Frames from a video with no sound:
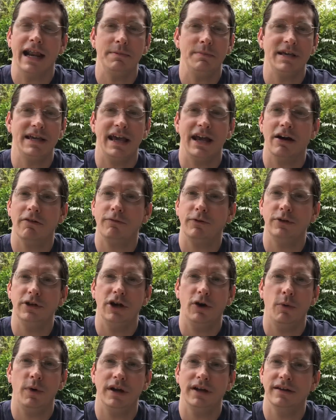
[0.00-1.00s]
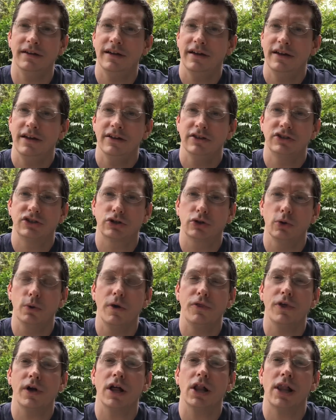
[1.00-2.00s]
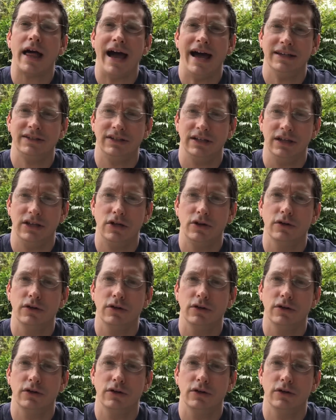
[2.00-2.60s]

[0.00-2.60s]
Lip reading: to be careful. You don't want to screw with a classic.